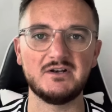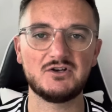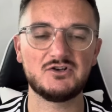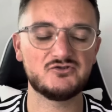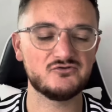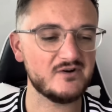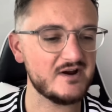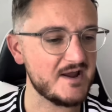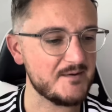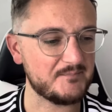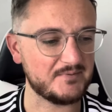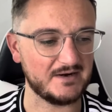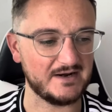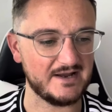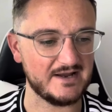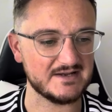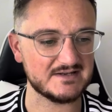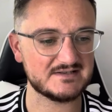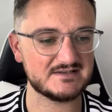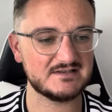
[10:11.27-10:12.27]
Great
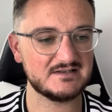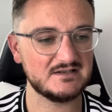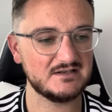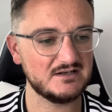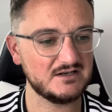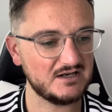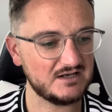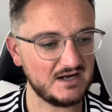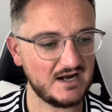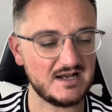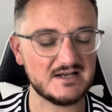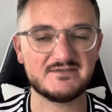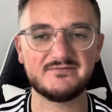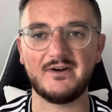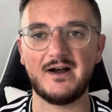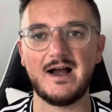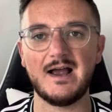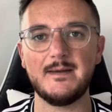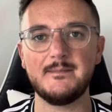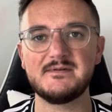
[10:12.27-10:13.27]
place, class
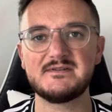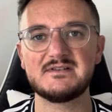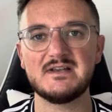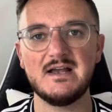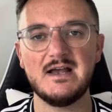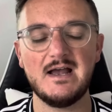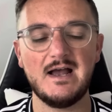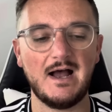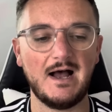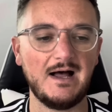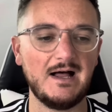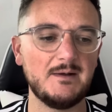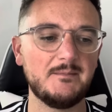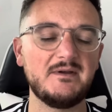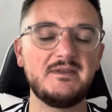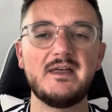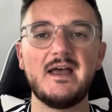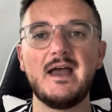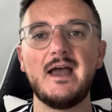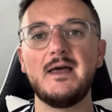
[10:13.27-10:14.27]
vibes. I'll be
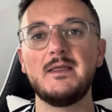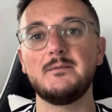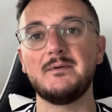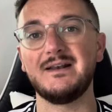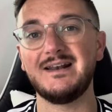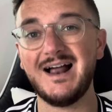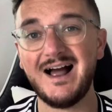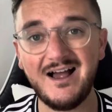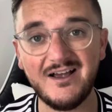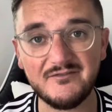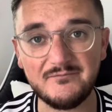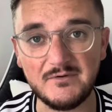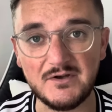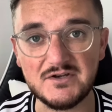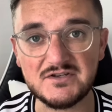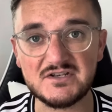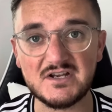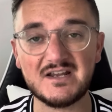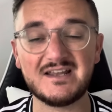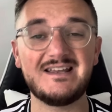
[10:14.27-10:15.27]
there. There'll be live
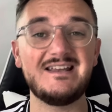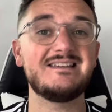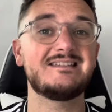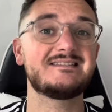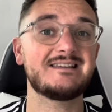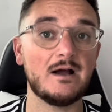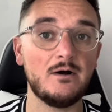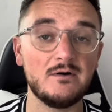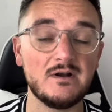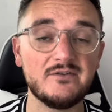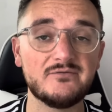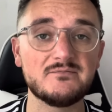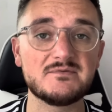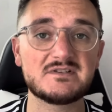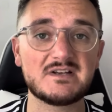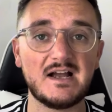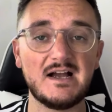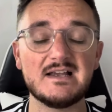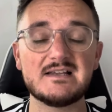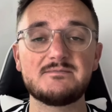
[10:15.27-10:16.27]
music. Keith Downey from
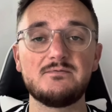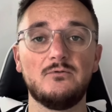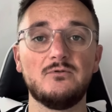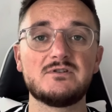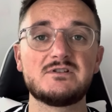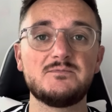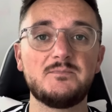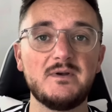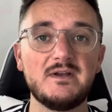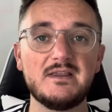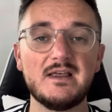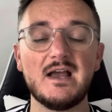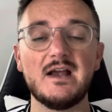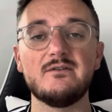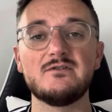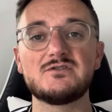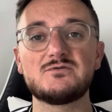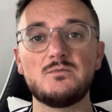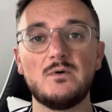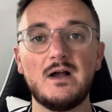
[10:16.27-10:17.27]
Sky Sports will be there
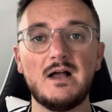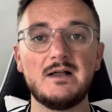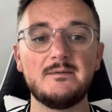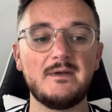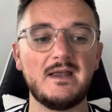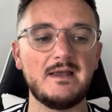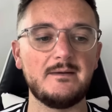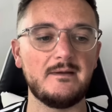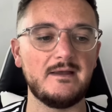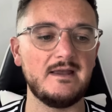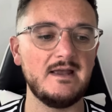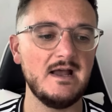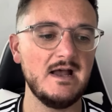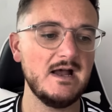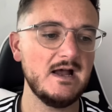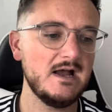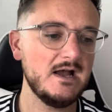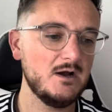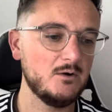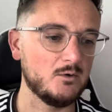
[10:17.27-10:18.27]
as well, maybe.
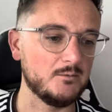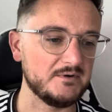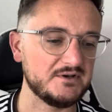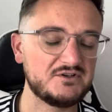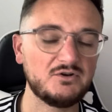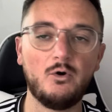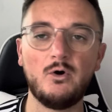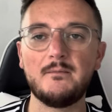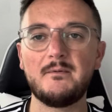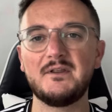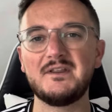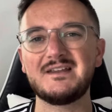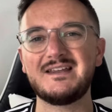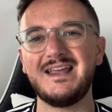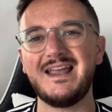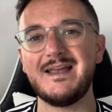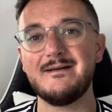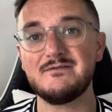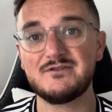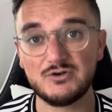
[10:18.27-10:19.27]
We'll be talking about the
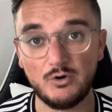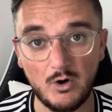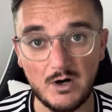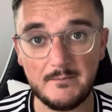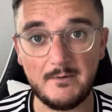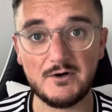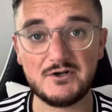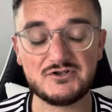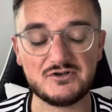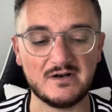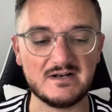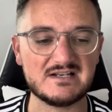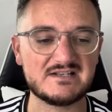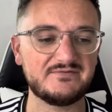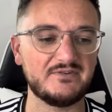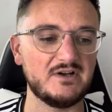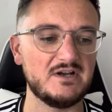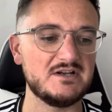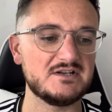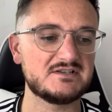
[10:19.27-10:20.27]
game, talking about
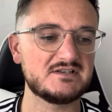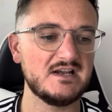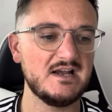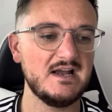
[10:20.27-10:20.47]
transfers,